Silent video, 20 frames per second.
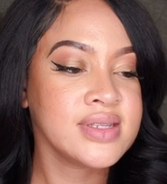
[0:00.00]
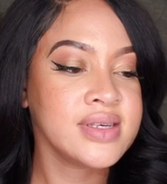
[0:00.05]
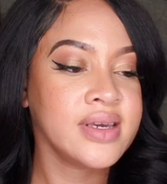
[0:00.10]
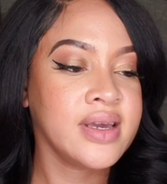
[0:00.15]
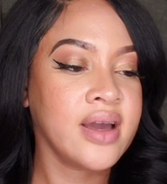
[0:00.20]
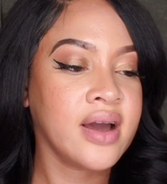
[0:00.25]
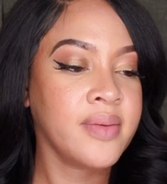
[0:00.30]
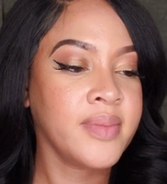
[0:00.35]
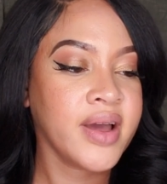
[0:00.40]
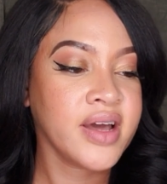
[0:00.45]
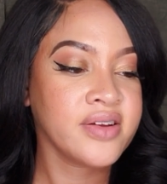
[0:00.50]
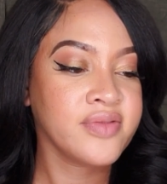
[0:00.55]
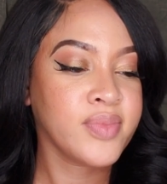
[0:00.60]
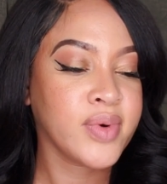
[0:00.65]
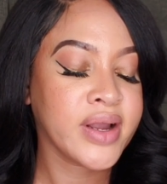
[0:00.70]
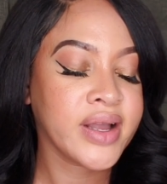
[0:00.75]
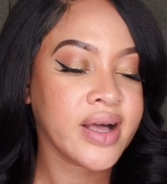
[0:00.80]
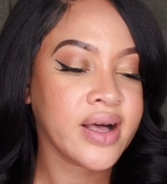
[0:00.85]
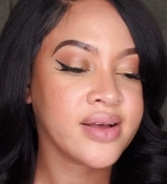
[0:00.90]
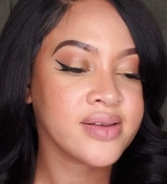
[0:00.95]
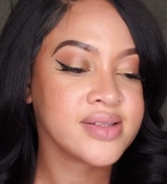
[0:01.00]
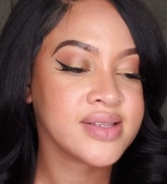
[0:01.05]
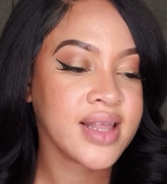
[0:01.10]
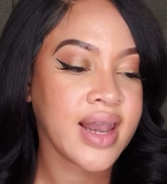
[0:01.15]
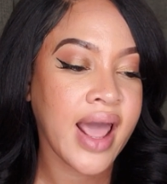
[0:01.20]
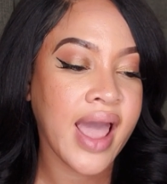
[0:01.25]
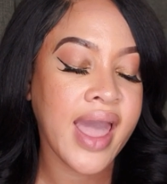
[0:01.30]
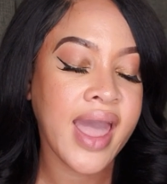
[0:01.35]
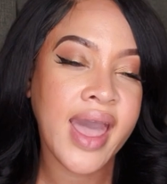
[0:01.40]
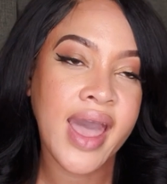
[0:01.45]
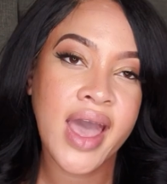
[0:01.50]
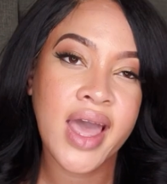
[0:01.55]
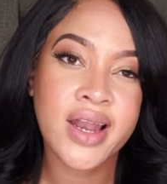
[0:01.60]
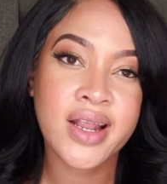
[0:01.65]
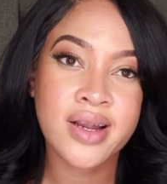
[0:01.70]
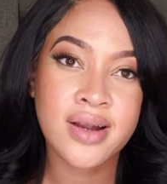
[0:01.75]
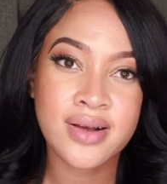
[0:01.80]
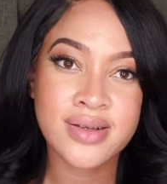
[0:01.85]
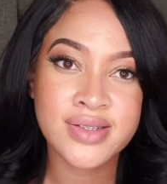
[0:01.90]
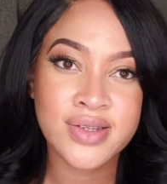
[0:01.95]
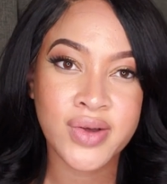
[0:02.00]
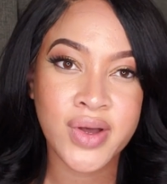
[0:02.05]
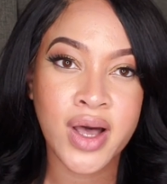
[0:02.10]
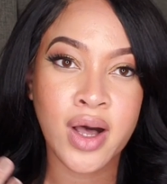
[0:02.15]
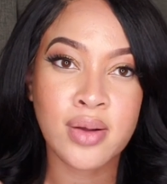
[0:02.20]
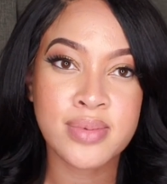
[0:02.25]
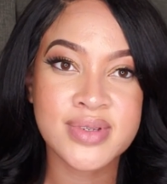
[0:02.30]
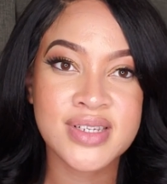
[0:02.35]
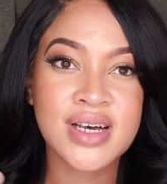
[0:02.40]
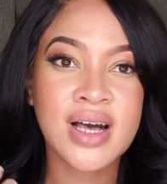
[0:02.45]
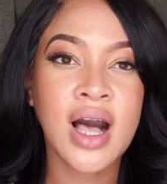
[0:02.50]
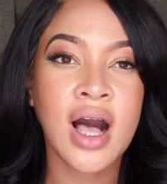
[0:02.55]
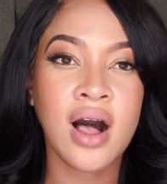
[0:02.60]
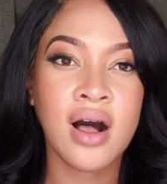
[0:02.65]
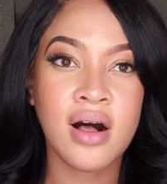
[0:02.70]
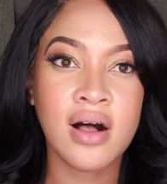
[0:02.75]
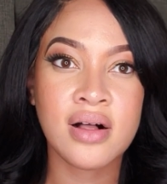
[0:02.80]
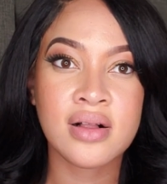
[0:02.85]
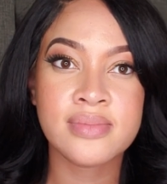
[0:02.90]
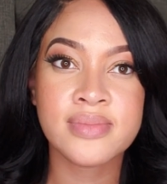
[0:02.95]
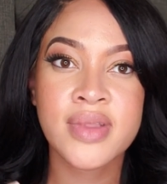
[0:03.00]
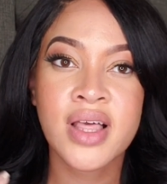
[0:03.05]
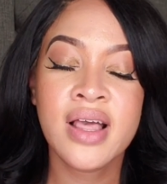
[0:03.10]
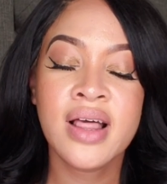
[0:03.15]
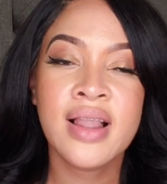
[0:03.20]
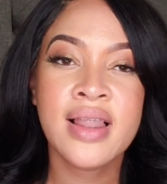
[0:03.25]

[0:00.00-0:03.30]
the amount of breakouts that I had and also helped to calm